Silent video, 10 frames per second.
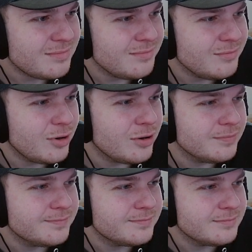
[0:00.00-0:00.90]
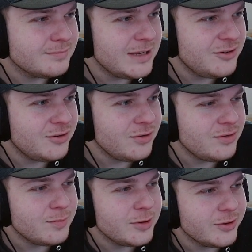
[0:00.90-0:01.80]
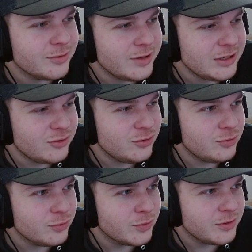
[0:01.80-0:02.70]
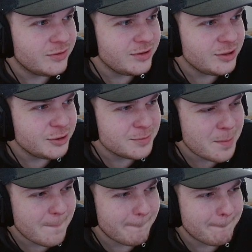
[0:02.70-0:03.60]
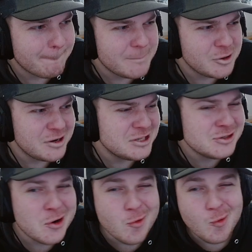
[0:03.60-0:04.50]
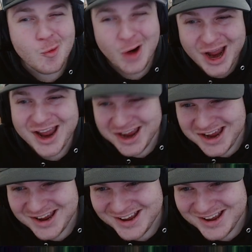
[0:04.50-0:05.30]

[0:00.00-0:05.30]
Bro, it shows him wearing like shorts here. There ain't no way.